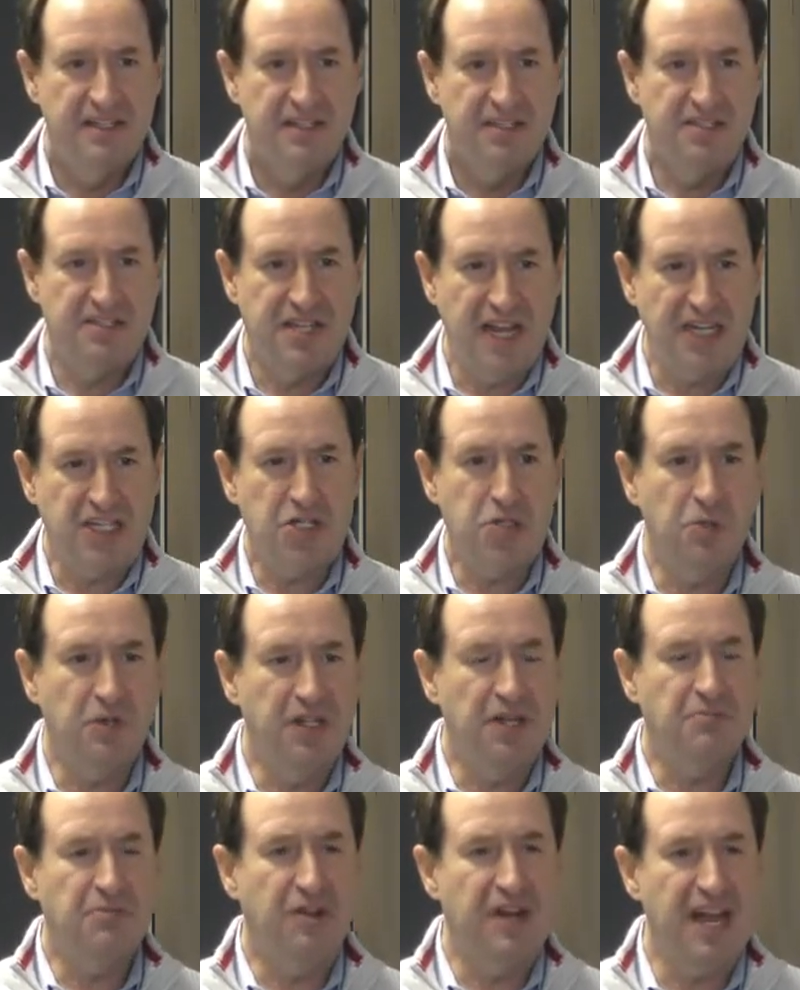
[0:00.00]

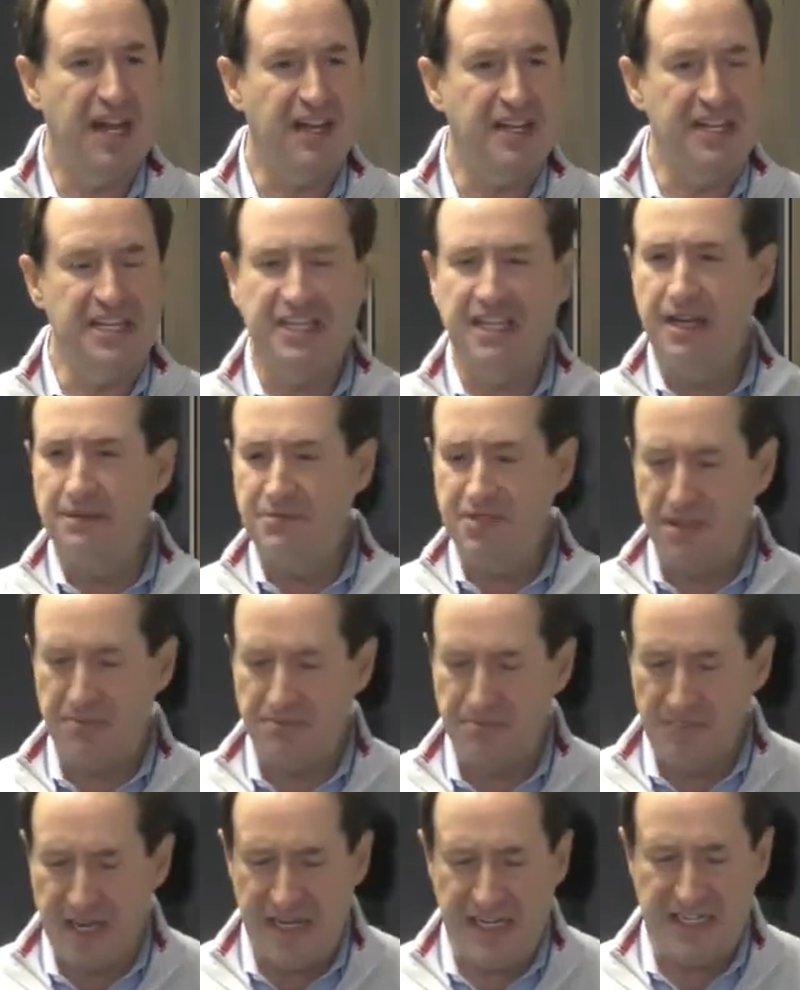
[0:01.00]
sexual immorality comes
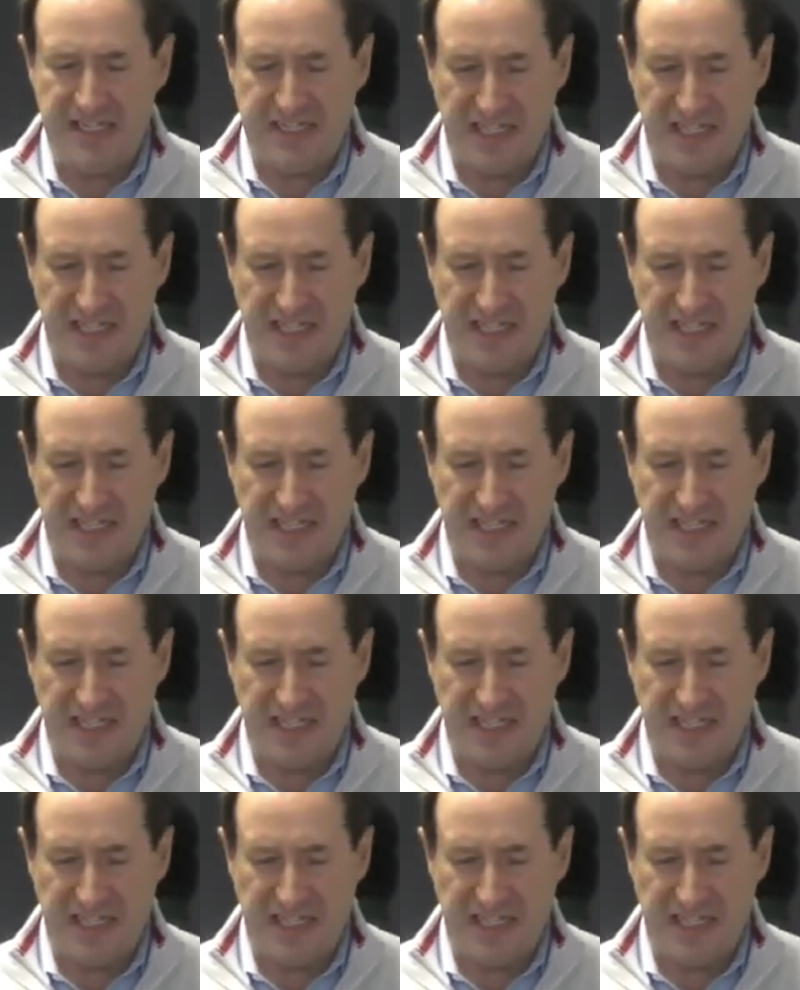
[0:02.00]
up many